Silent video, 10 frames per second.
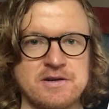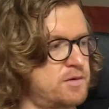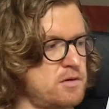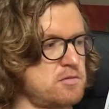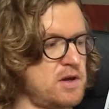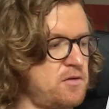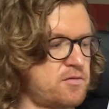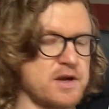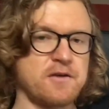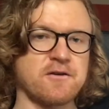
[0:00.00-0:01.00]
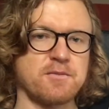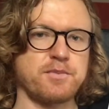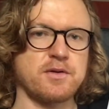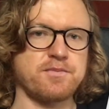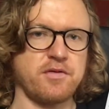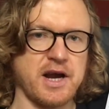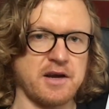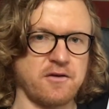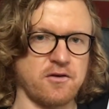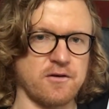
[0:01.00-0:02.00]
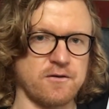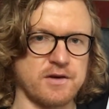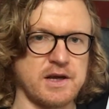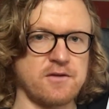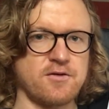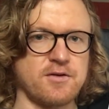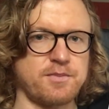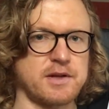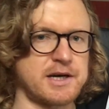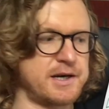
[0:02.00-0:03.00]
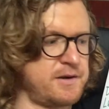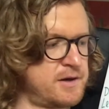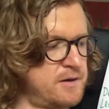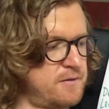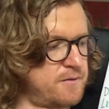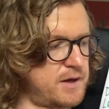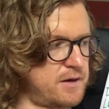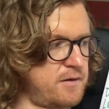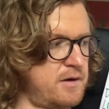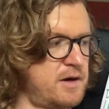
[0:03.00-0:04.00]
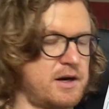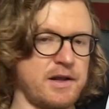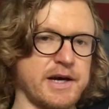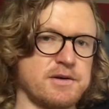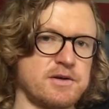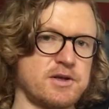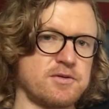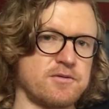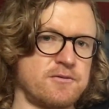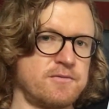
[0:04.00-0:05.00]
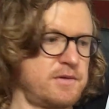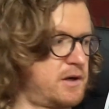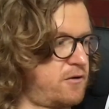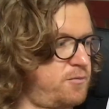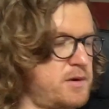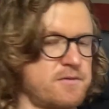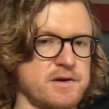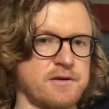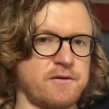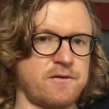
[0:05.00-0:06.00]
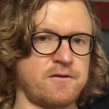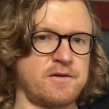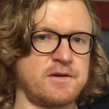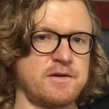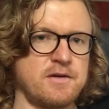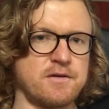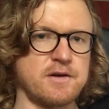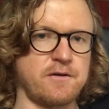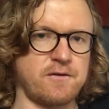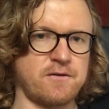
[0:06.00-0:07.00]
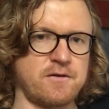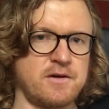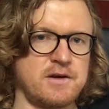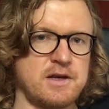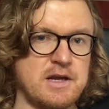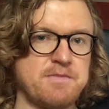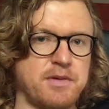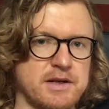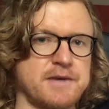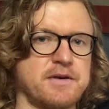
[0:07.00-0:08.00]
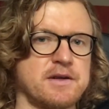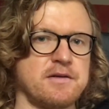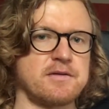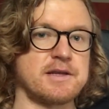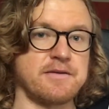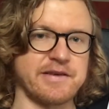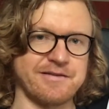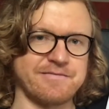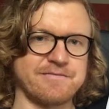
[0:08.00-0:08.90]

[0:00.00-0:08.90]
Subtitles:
There are only 3 simple practices that are easy to apply that allow you to experience this deep level living.